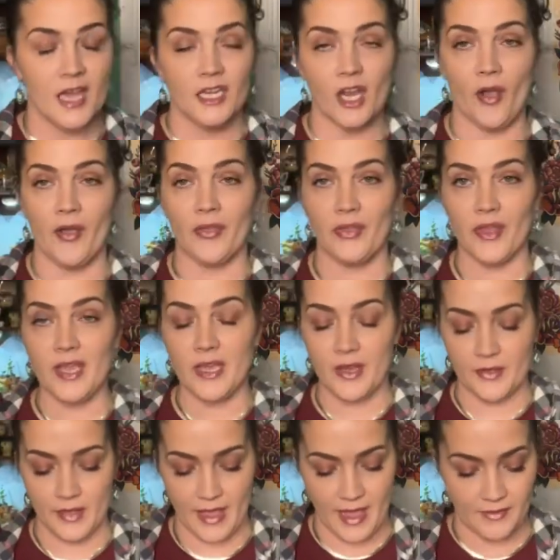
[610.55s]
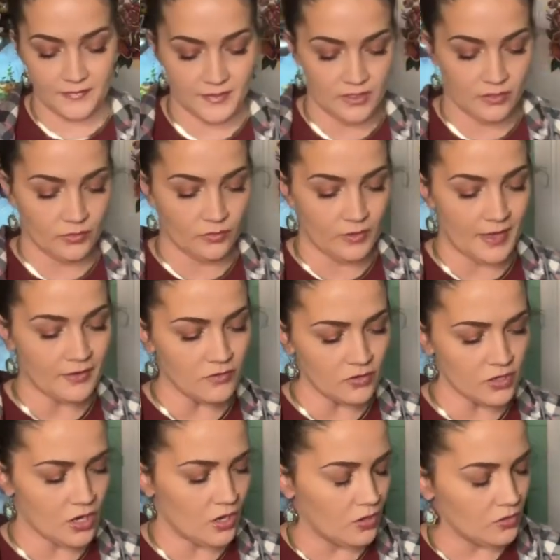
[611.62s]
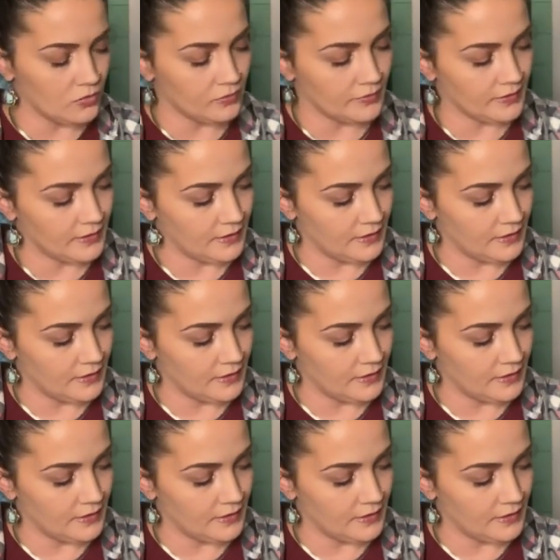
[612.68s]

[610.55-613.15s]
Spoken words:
Now I think I'll have to, I don't know,